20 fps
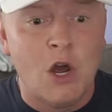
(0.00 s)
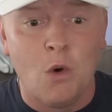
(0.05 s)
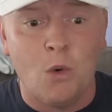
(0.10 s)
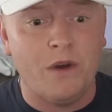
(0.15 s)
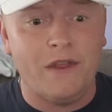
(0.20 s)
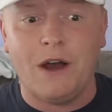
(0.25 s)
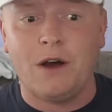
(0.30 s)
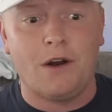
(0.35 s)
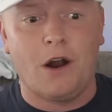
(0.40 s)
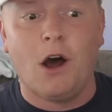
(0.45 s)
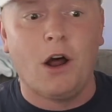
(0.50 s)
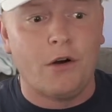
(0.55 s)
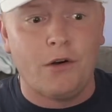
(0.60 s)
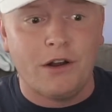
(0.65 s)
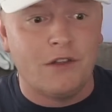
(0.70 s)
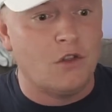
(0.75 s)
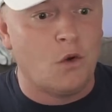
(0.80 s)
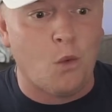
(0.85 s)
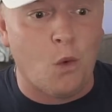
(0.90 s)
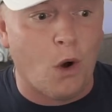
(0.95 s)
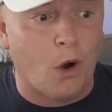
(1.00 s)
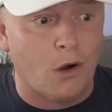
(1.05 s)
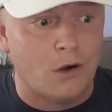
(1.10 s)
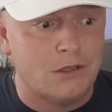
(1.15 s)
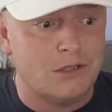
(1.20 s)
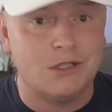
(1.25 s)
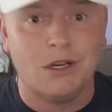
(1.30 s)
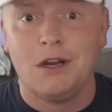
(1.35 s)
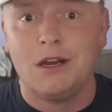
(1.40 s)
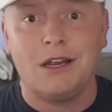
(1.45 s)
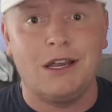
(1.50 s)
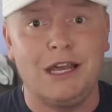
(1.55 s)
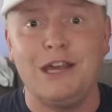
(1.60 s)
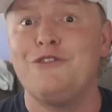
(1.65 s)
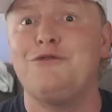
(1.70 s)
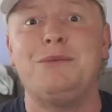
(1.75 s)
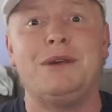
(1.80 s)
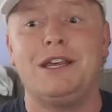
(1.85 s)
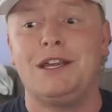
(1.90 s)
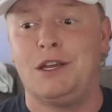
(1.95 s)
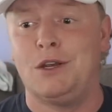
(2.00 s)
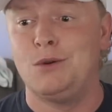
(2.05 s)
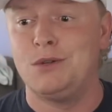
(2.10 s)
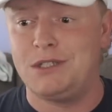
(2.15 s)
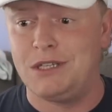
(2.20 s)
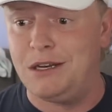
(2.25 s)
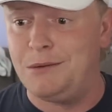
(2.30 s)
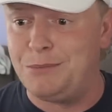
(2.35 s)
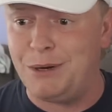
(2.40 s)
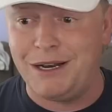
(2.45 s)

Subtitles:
without uttering the words, give me Houston.